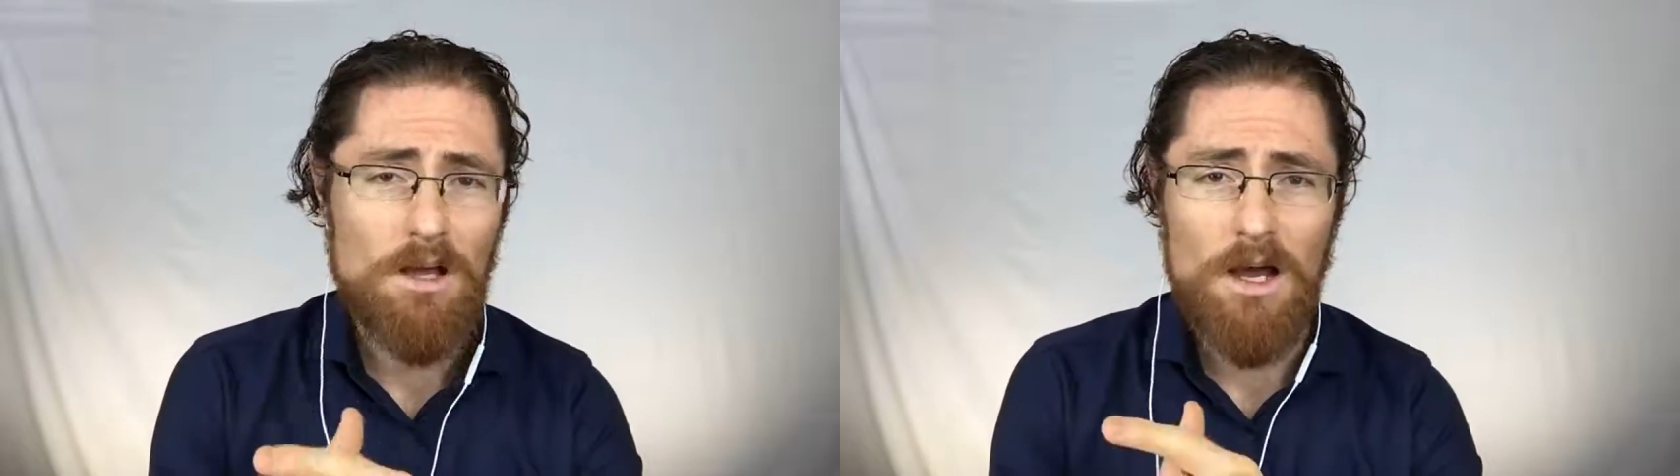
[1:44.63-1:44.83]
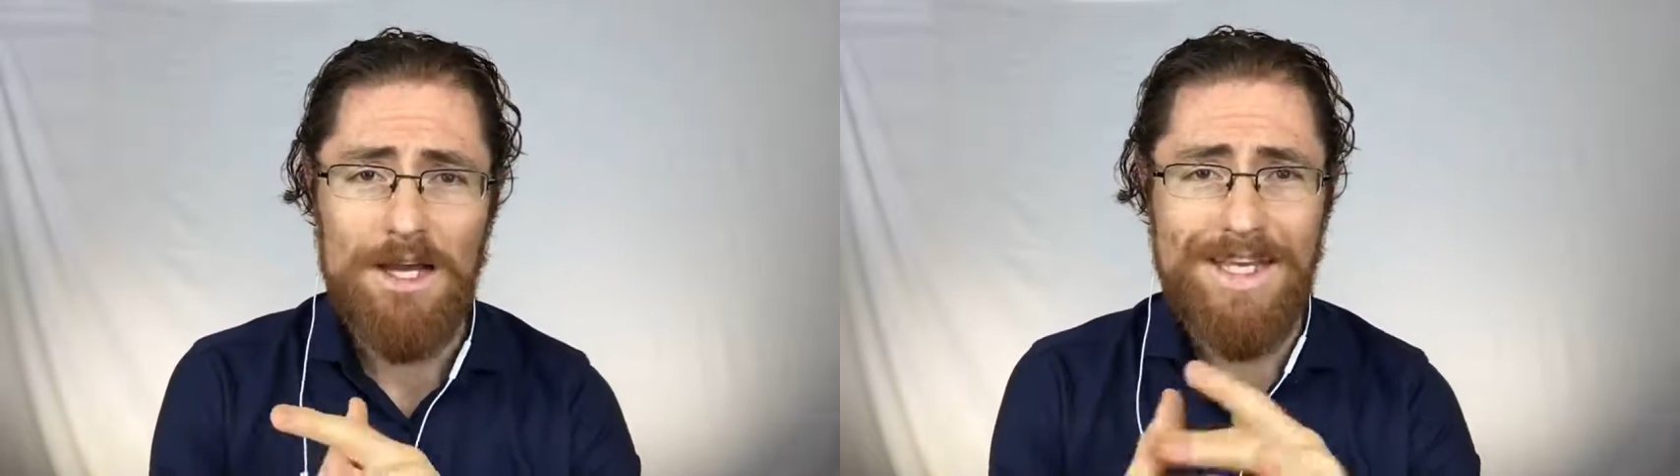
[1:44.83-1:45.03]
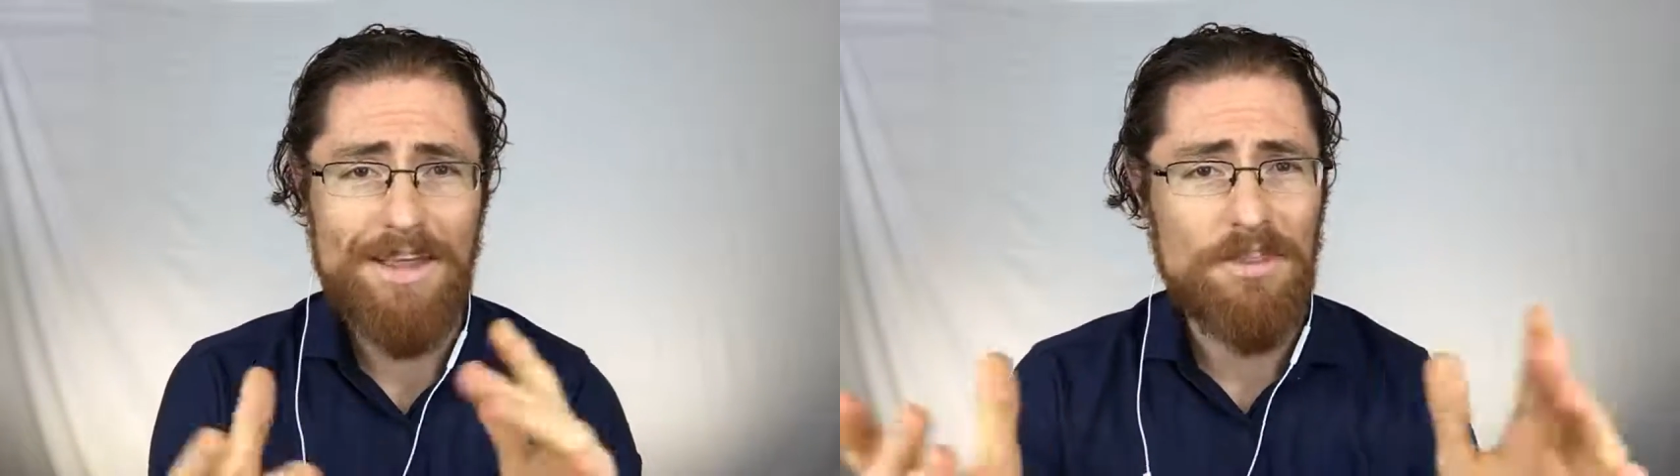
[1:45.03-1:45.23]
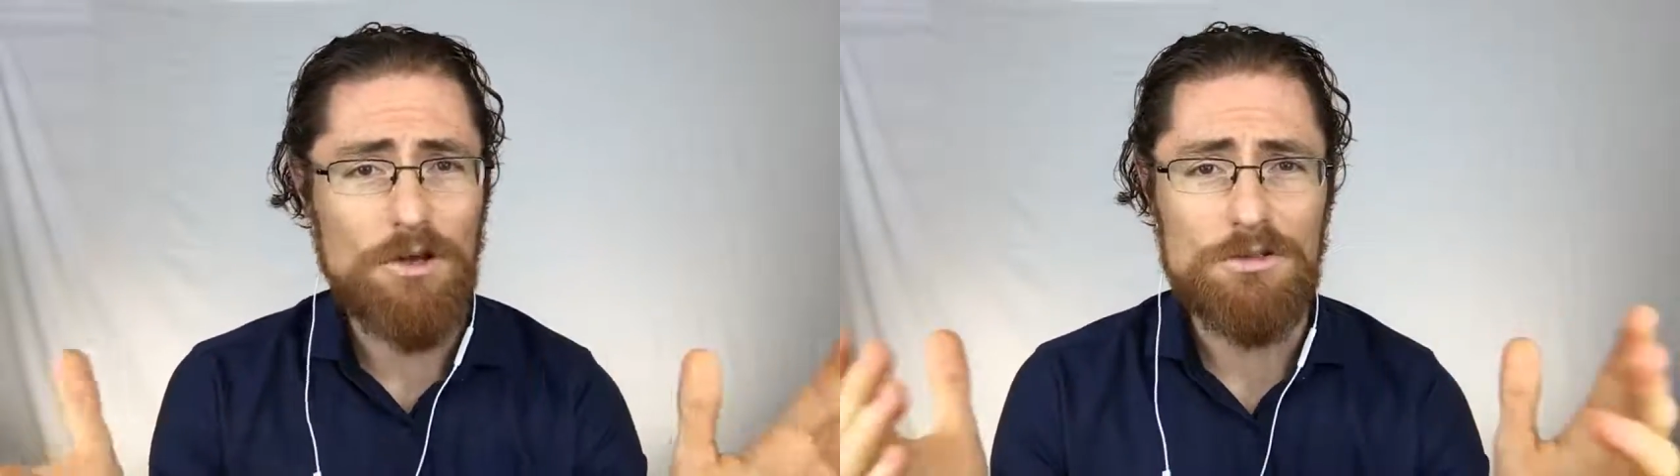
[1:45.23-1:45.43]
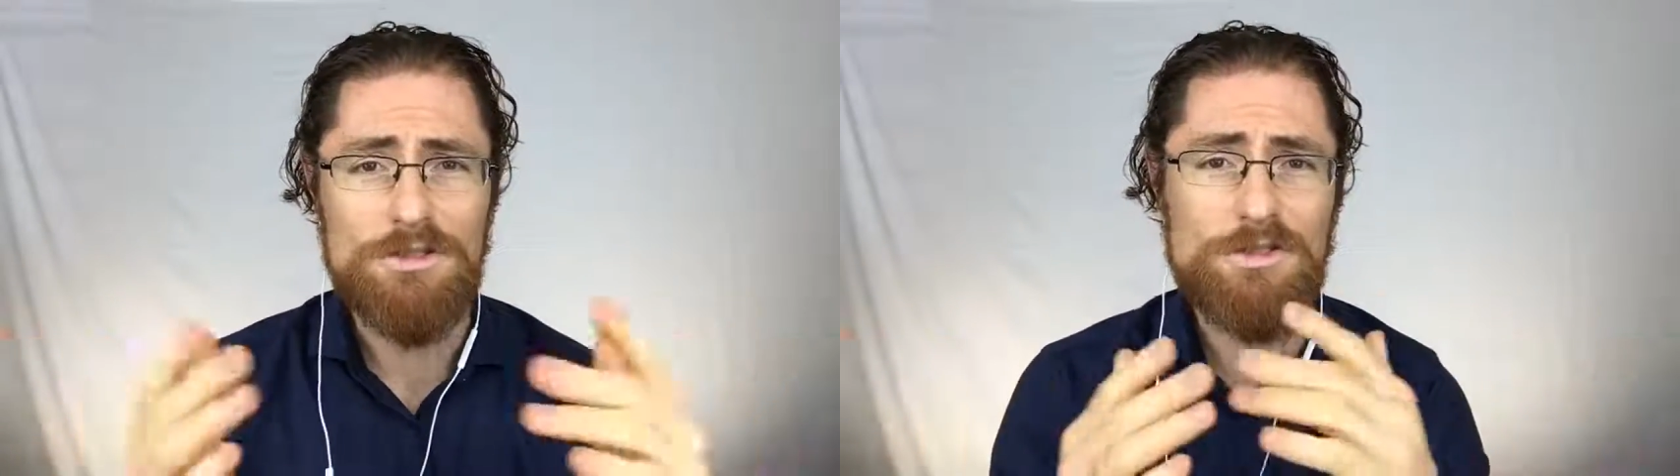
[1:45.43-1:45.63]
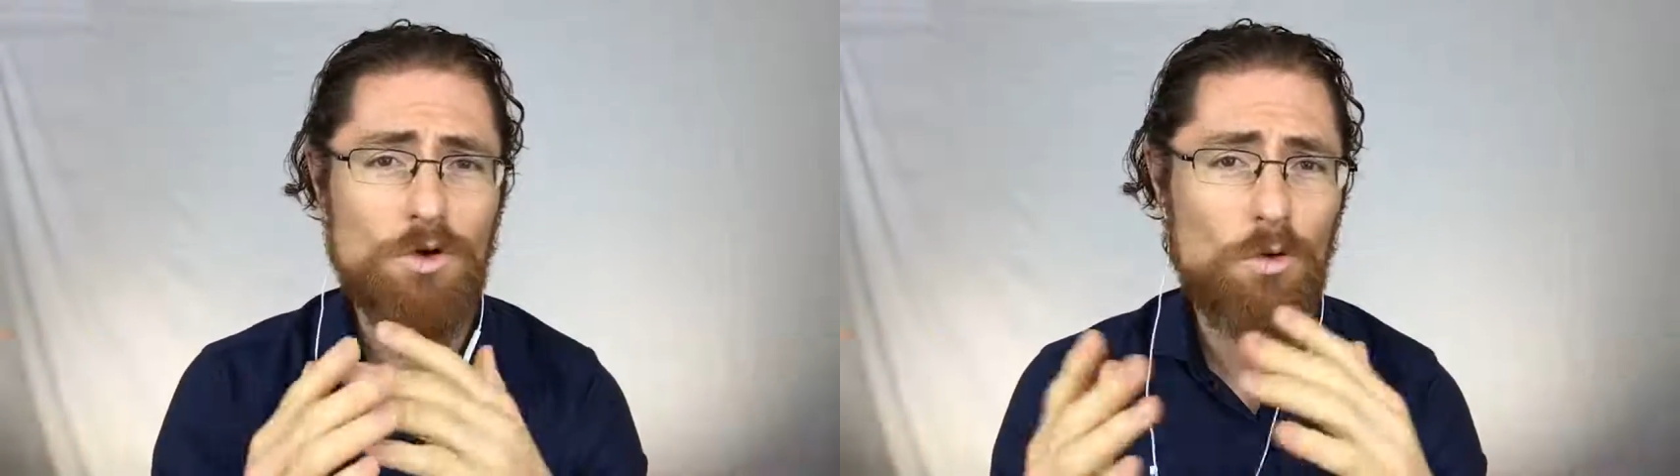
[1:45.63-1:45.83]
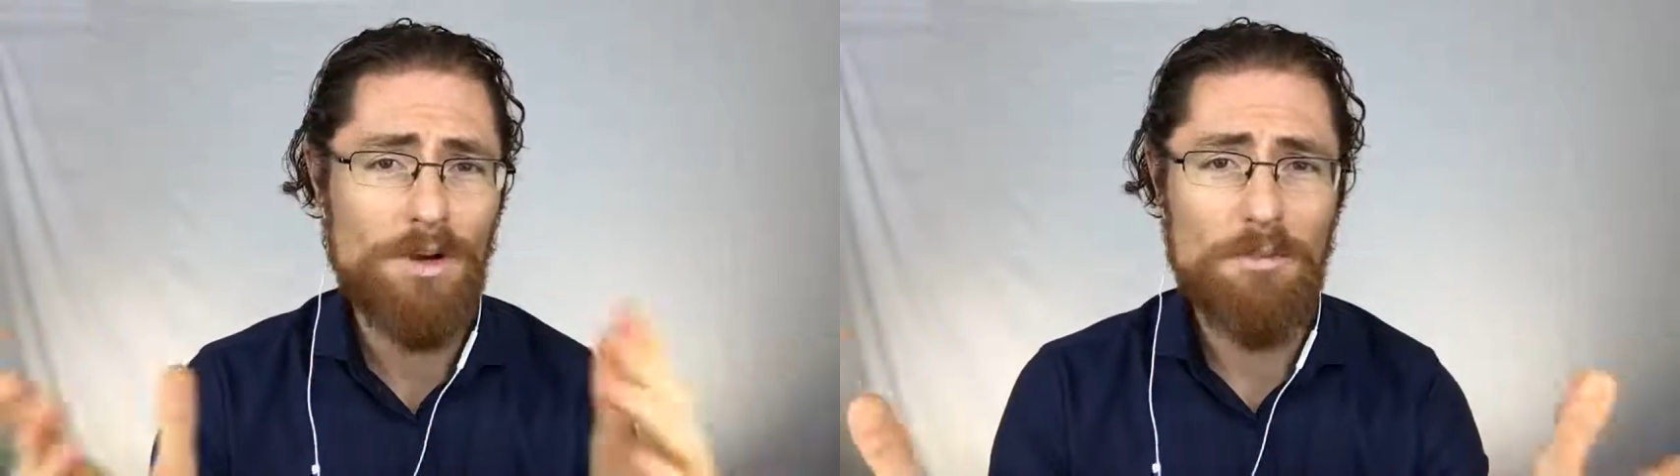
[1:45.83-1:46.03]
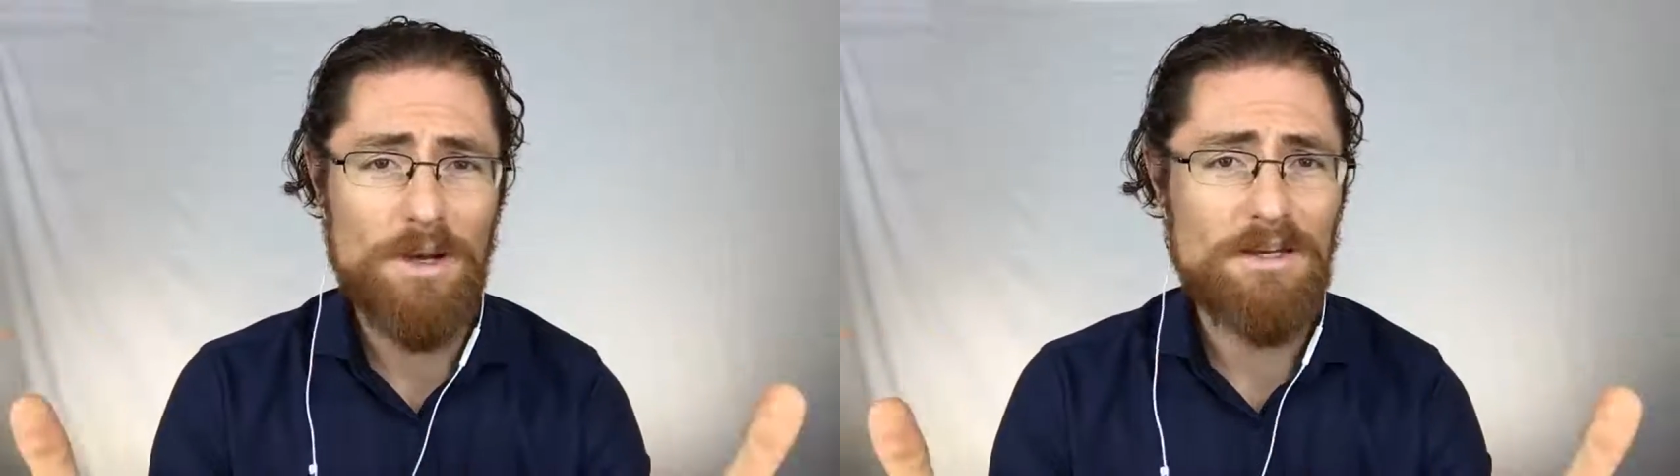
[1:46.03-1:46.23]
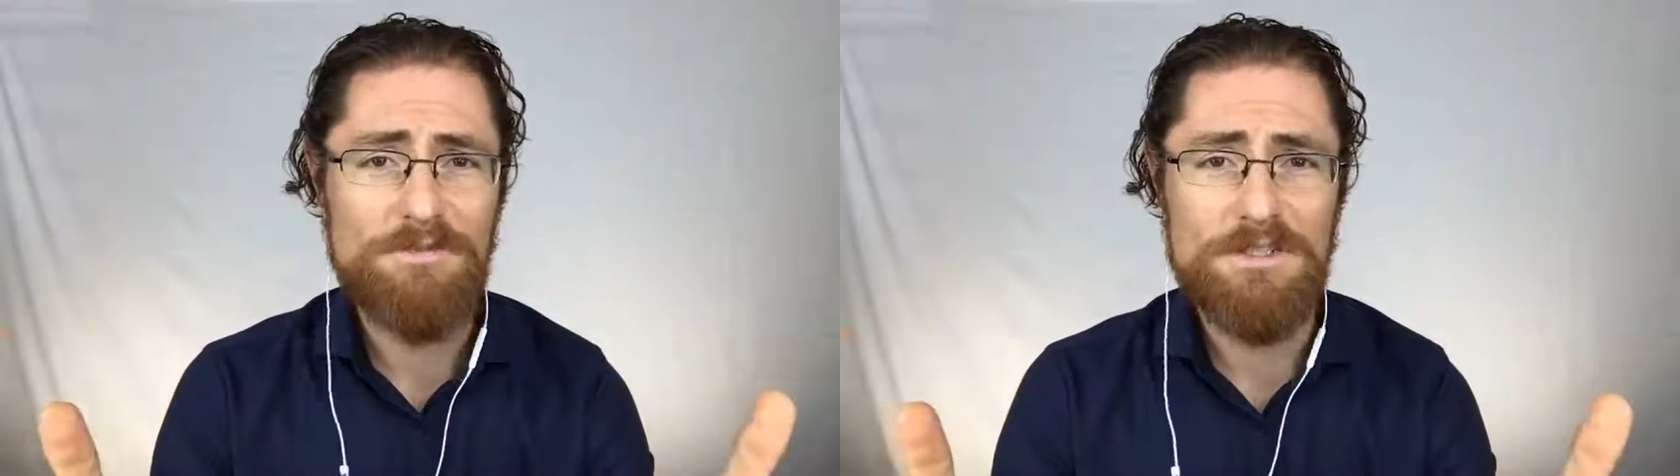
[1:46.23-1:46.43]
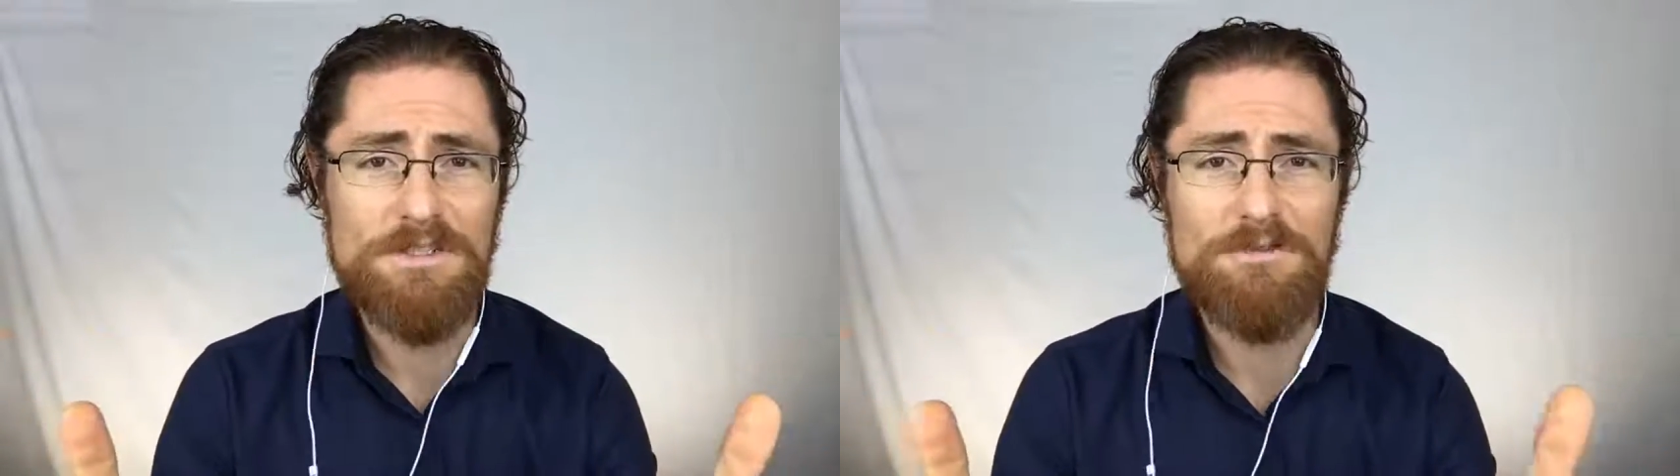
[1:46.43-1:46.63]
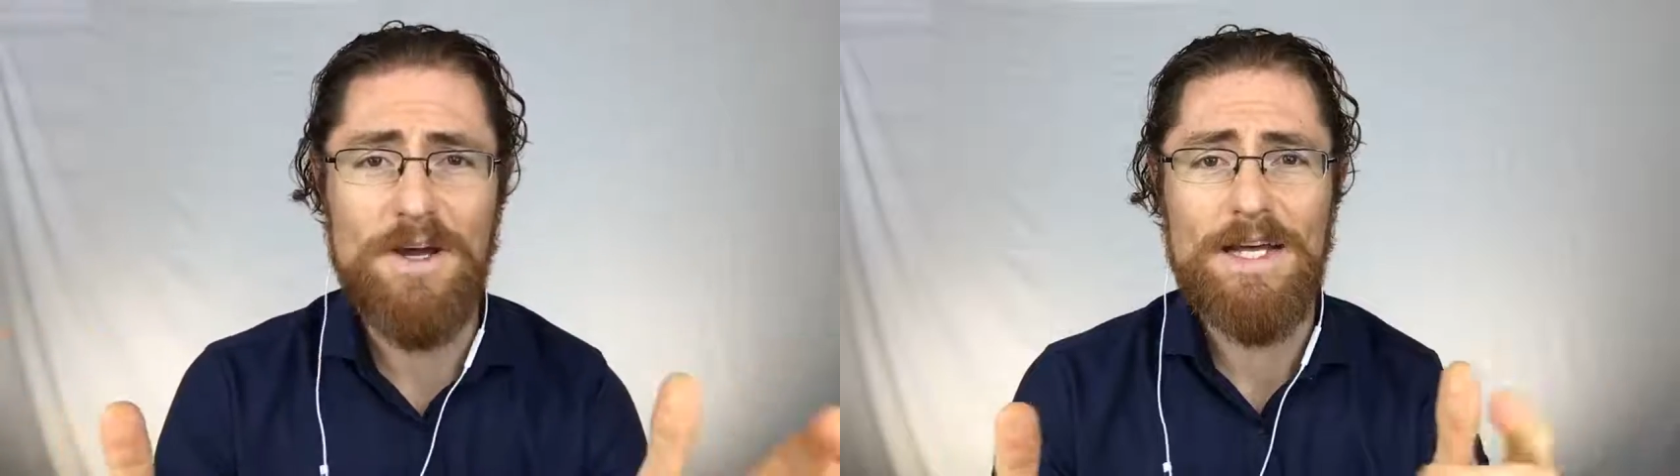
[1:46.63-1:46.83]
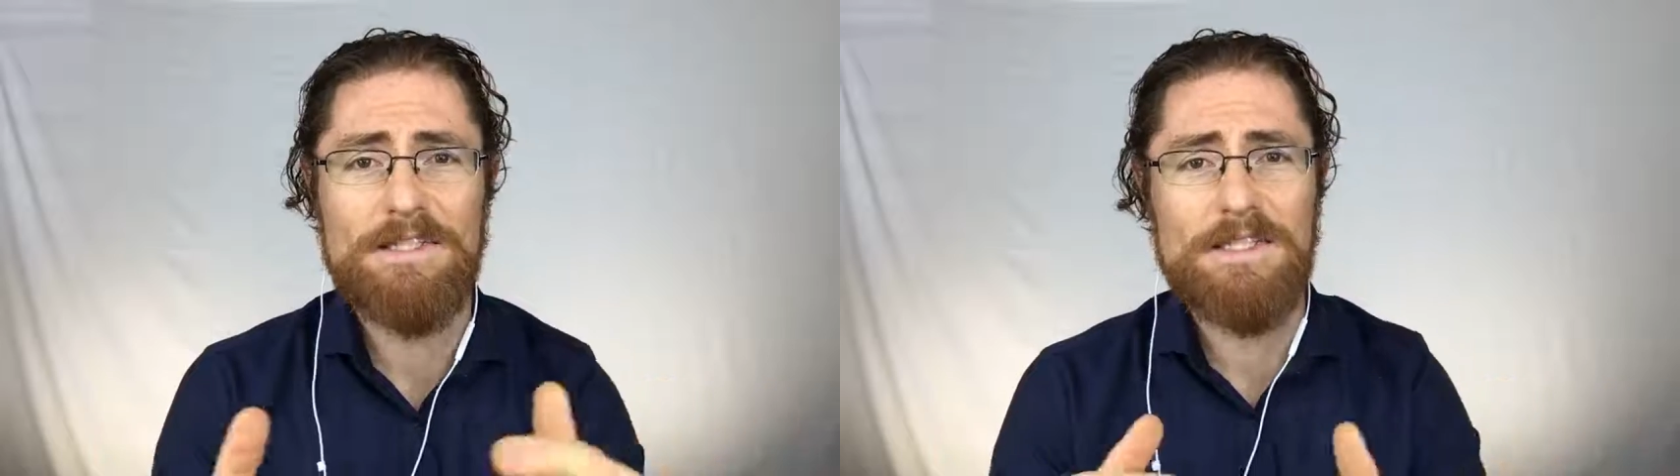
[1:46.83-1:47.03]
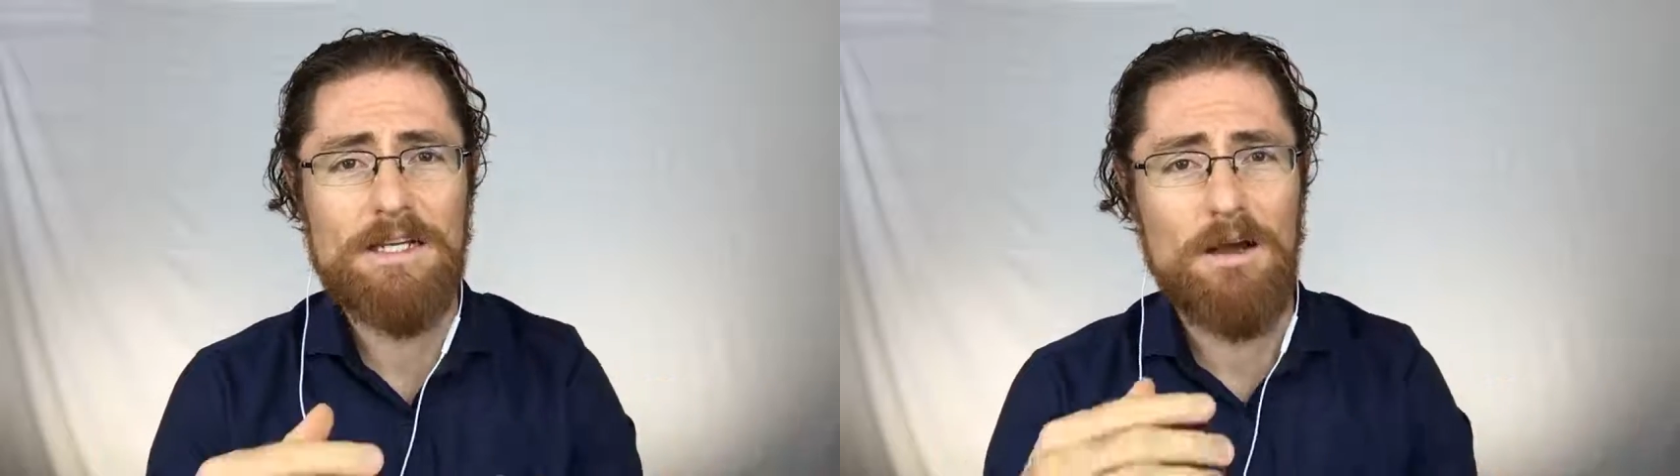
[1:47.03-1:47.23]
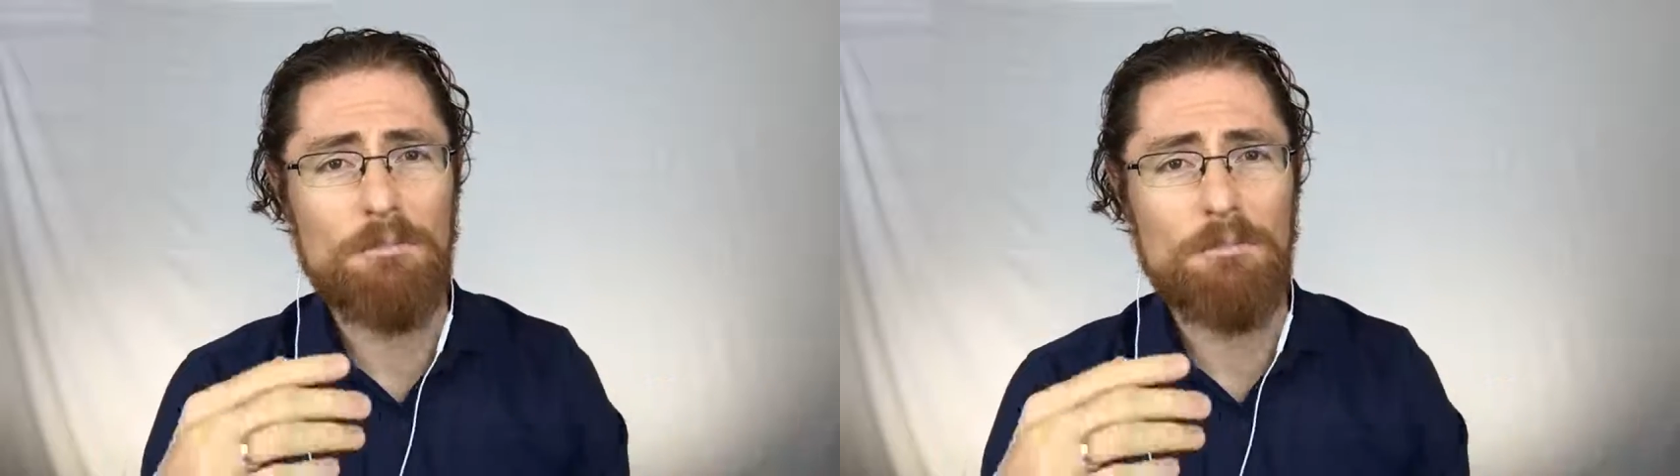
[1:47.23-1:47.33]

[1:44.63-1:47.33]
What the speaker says: Again, there are so many benefits to fasting.